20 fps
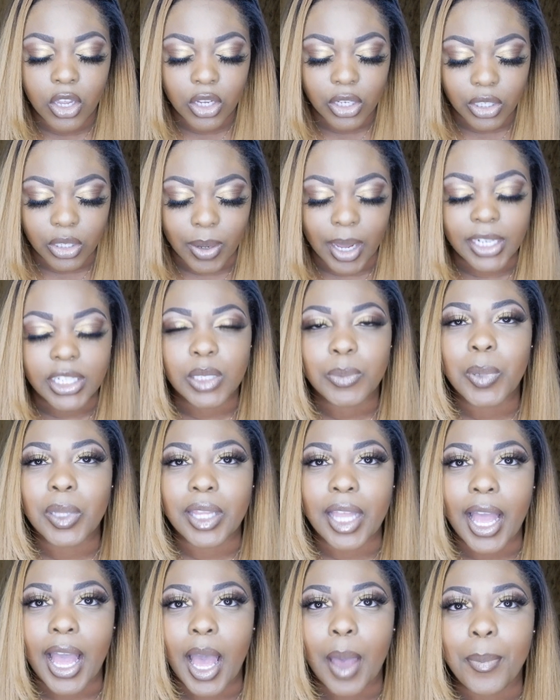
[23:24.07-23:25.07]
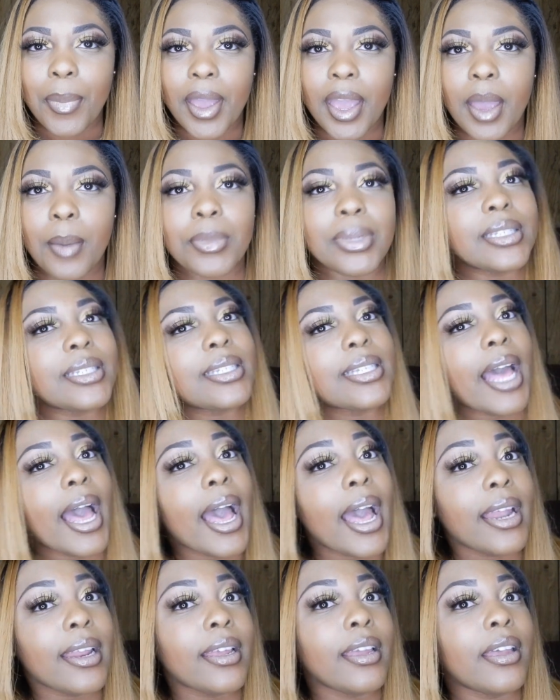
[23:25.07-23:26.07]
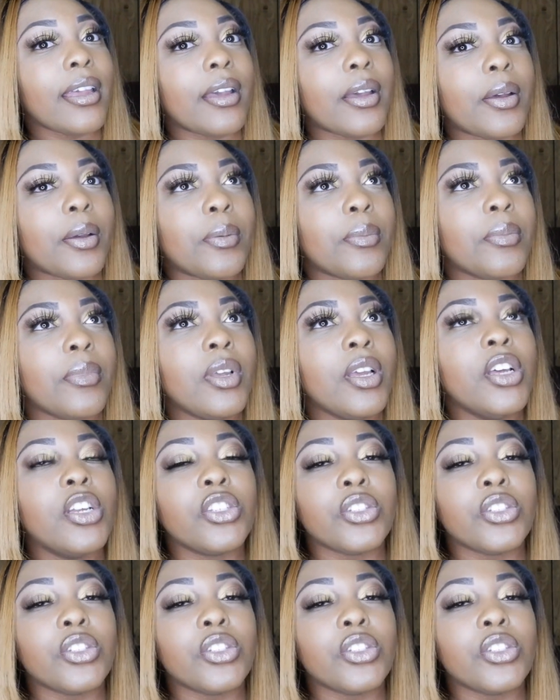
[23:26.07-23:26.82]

So I just put the iPad beside him